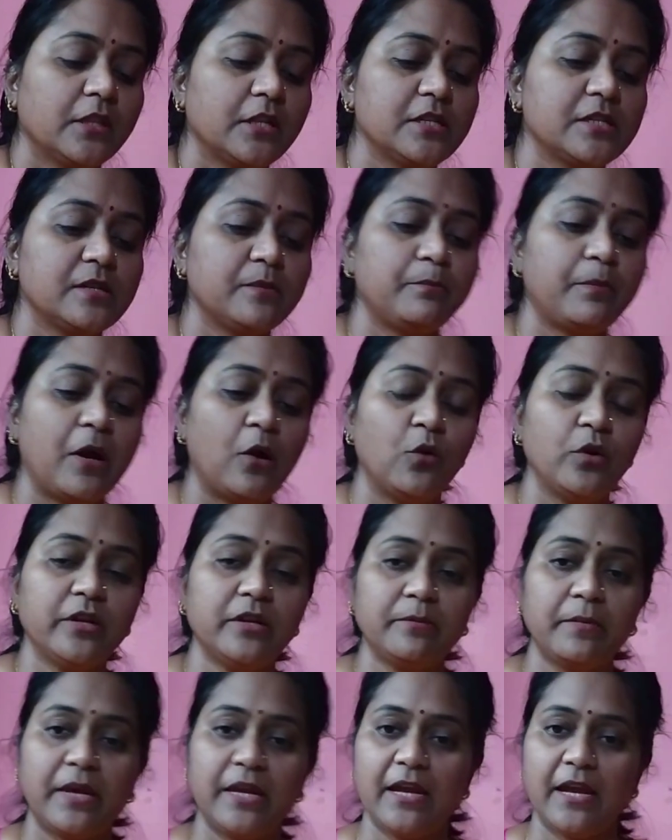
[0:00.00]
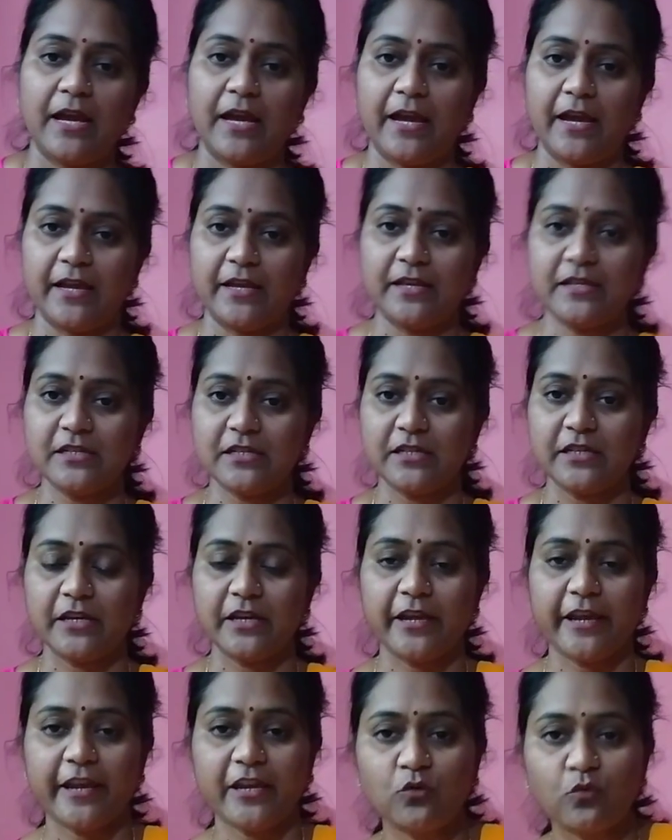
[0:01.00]
There's a bowl in my hand
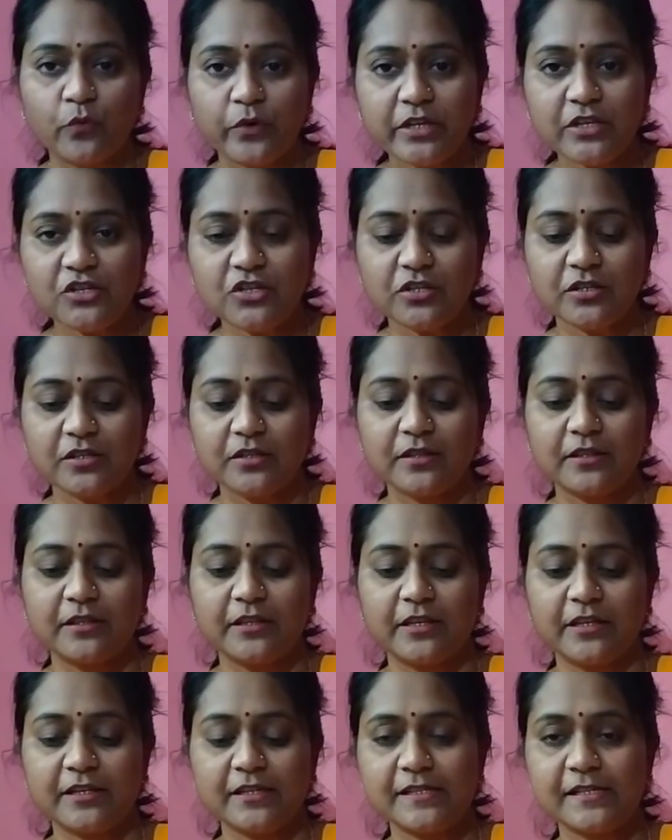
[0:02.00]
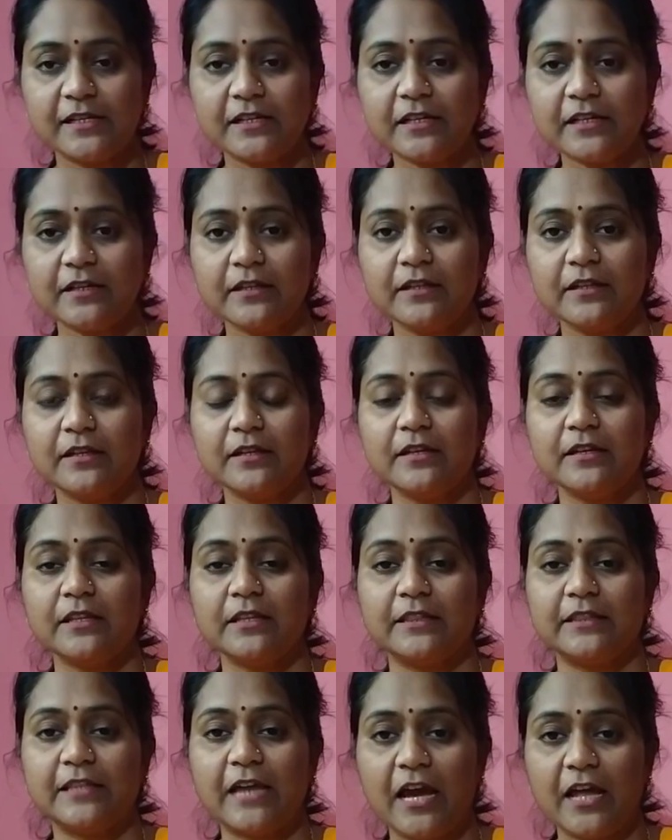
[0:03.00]
in which there is a
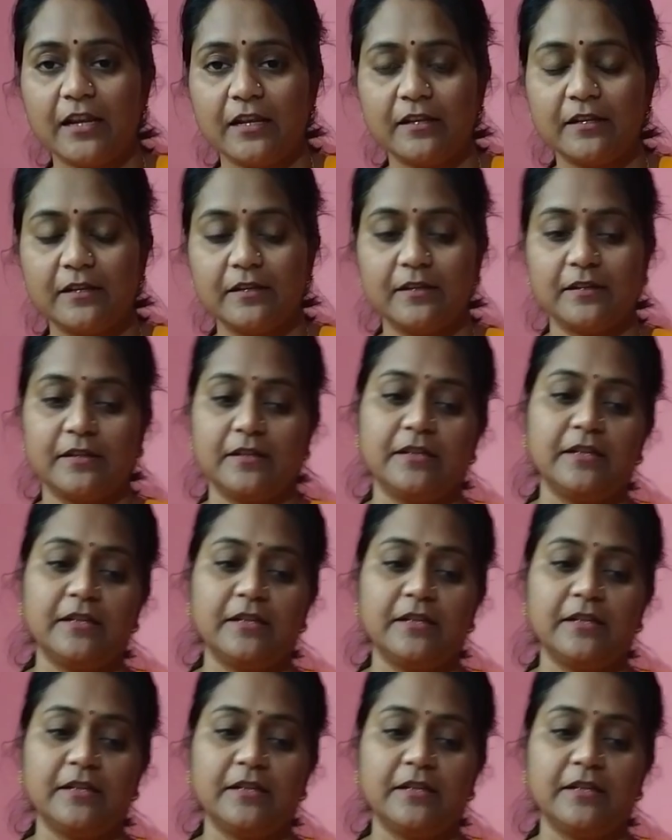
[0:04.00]
dal.